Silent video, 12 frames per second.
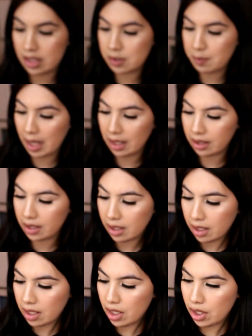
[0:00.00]
in this palette.
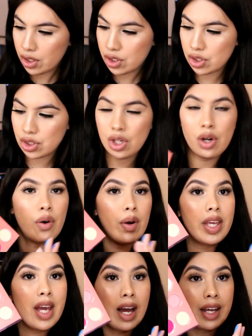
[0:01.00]
So
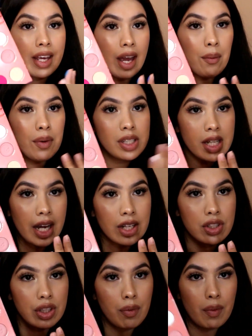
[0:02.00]
yeah, I can't wait to
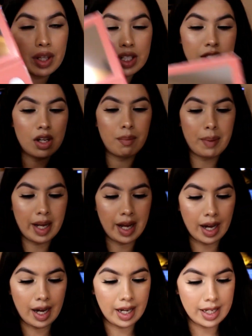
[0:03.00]
actually wear this on my
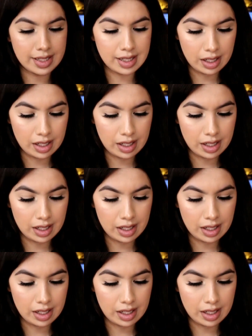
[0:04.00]
eyes.